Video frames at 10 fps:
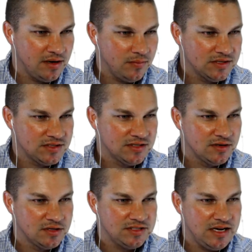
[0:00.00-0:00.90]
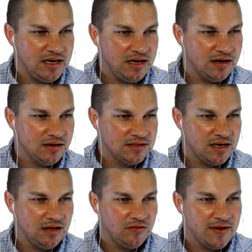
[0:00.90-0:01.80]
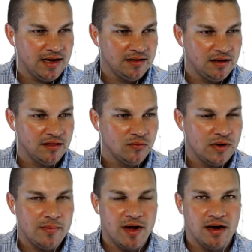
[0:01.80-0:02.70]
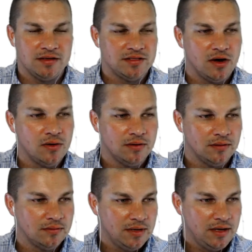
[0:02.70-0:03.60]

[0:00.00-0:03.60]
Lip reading: in business 13 years and he's filed on 3 bonds total